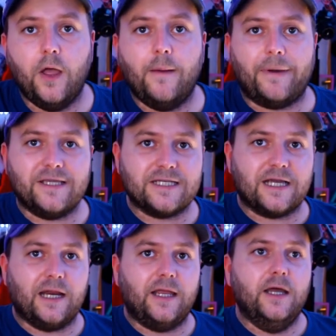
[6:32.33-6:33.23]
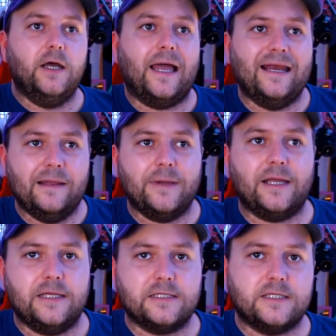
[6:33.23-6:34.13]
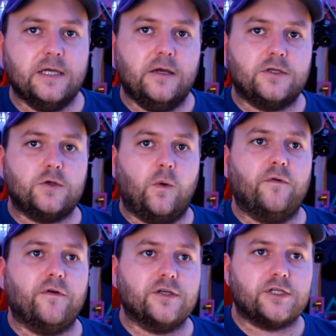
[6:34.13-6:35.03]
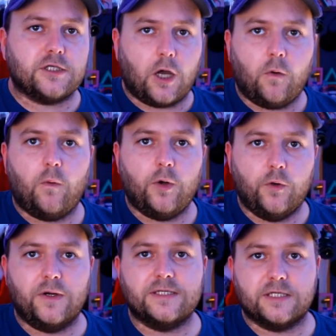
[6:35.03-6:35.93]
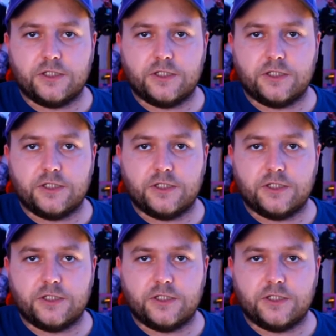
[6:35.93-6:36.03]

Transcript: basically eliminates sort of subtle noises.